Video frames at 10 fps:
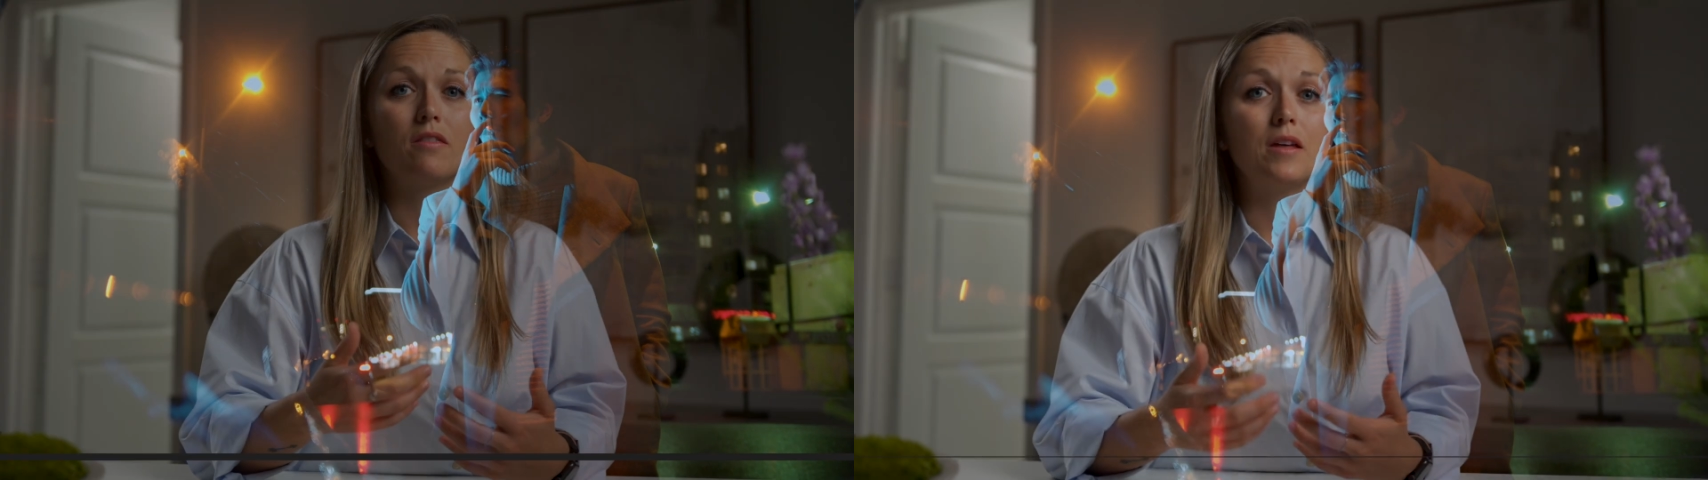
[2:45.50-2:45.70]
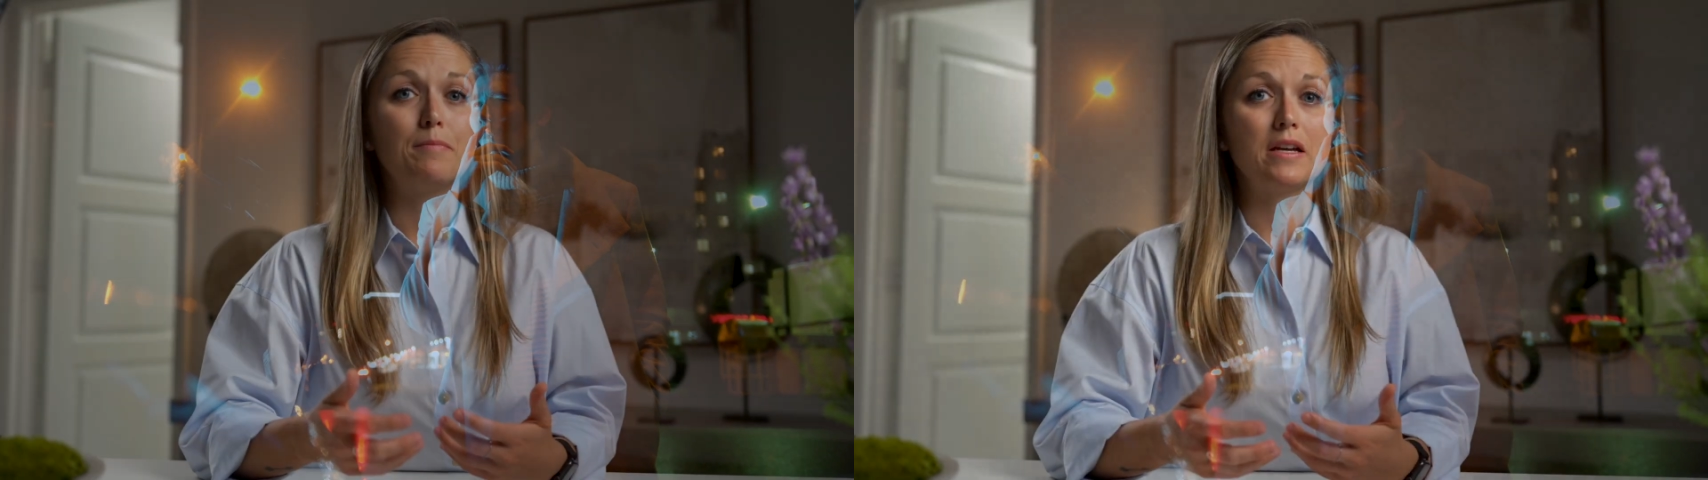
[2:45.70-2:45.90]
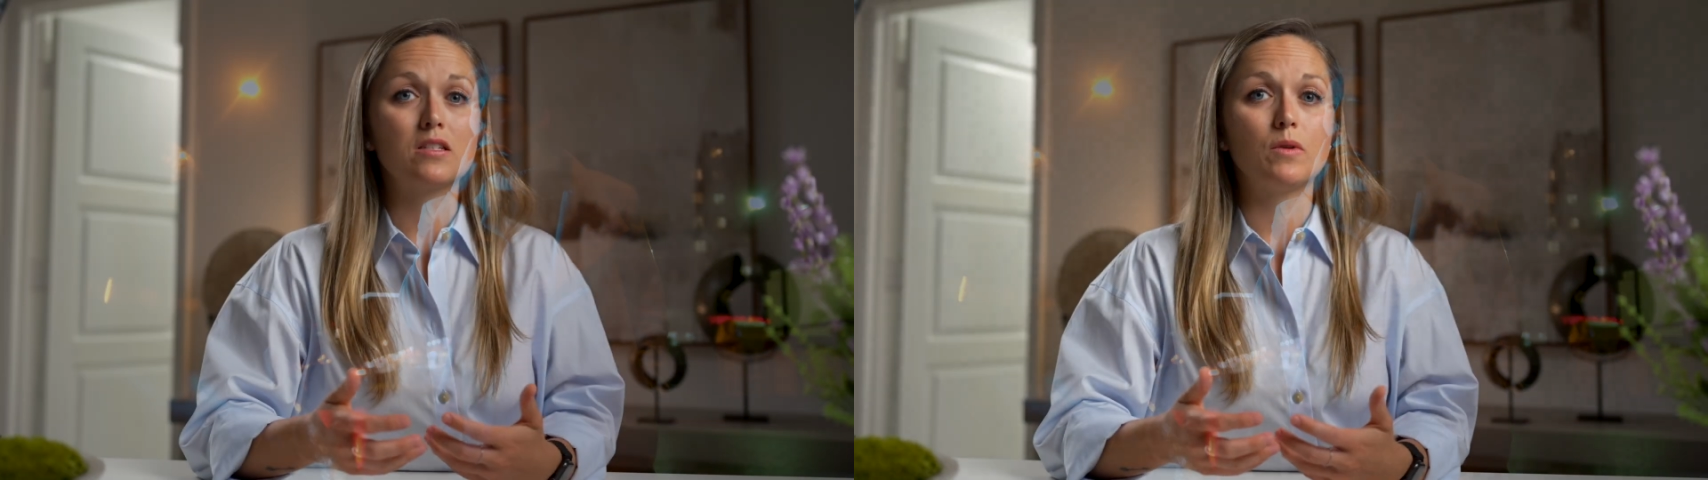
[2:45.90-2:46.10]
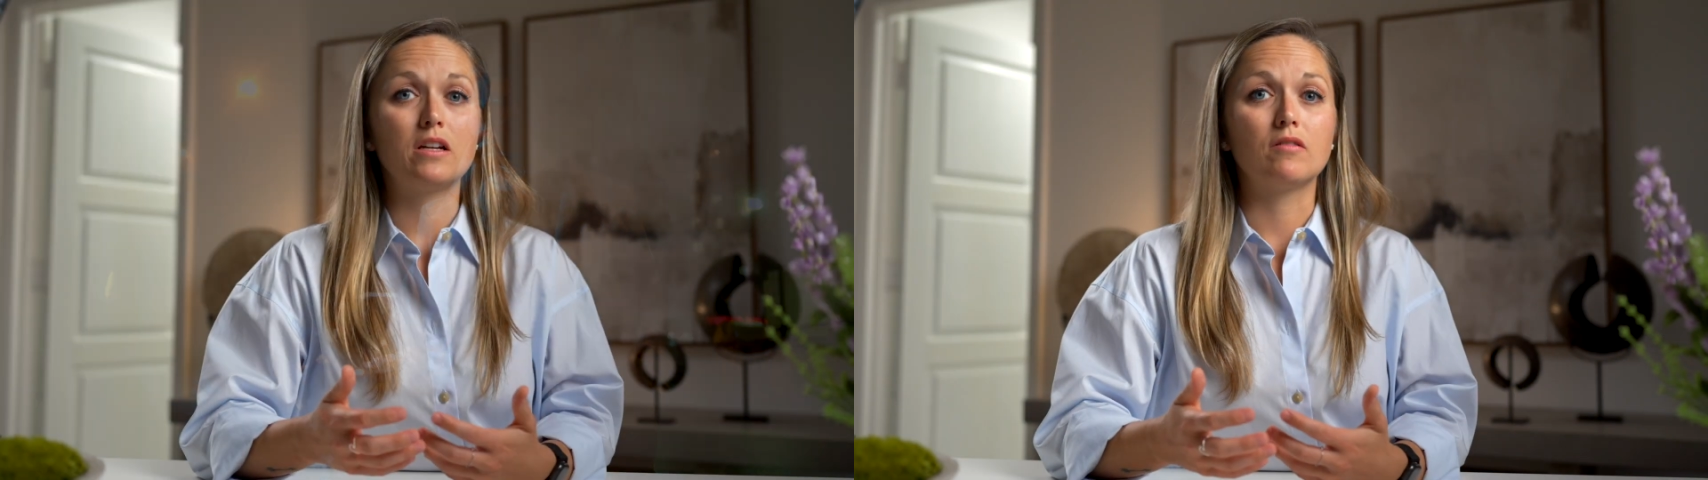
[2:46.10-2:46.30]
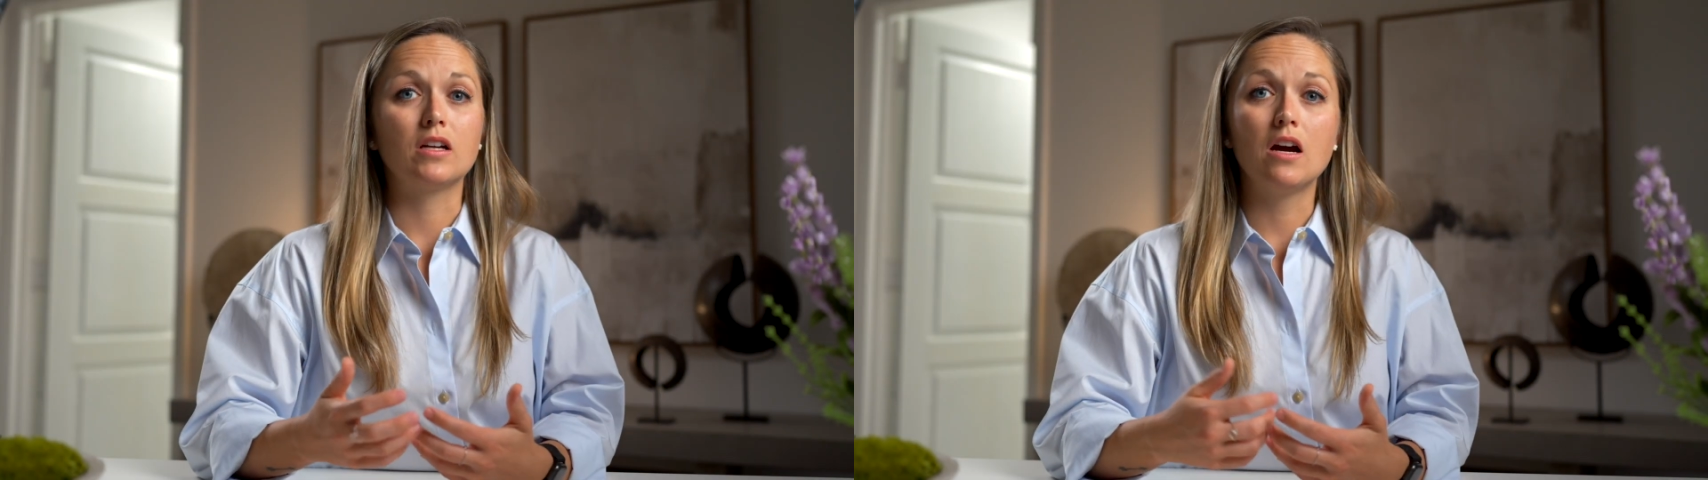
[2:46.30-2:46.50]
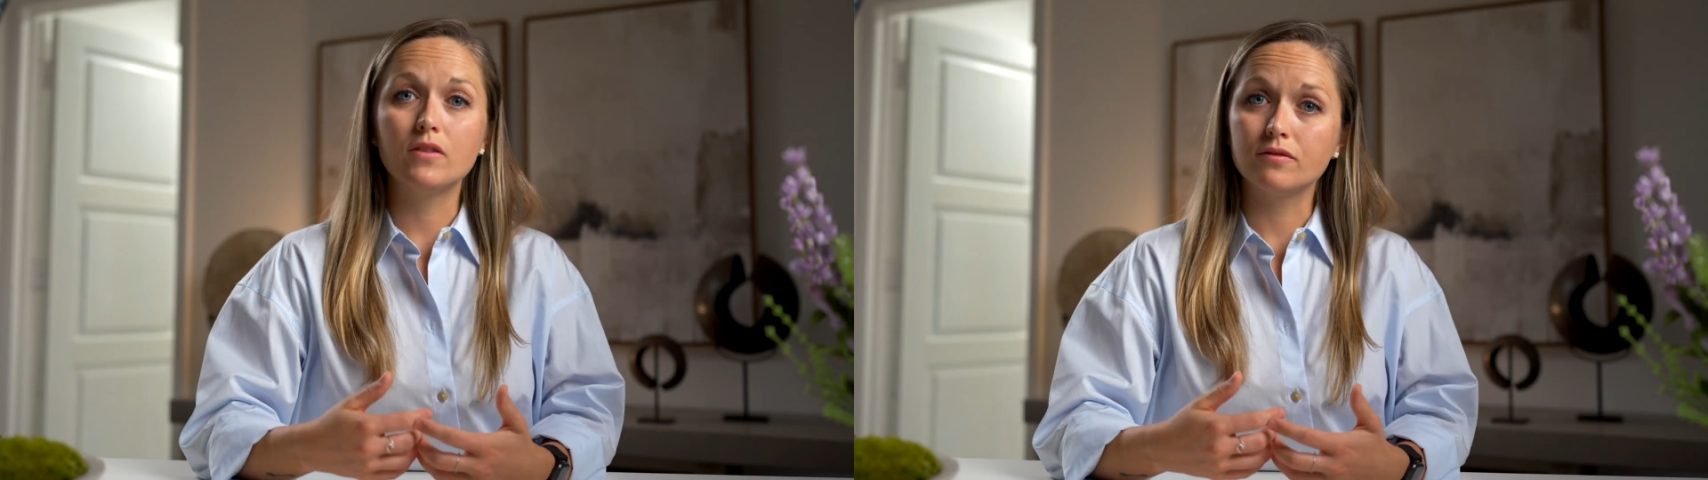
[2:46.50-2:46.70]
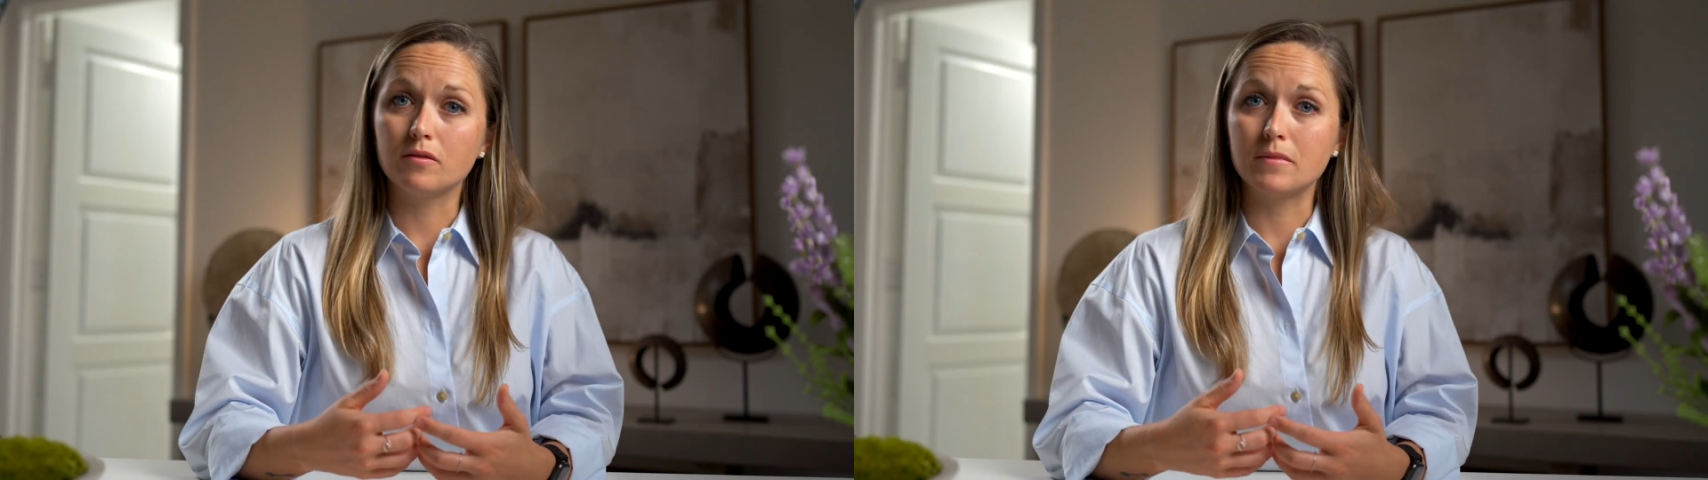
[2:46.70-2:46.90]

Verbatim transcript: the best way to recover from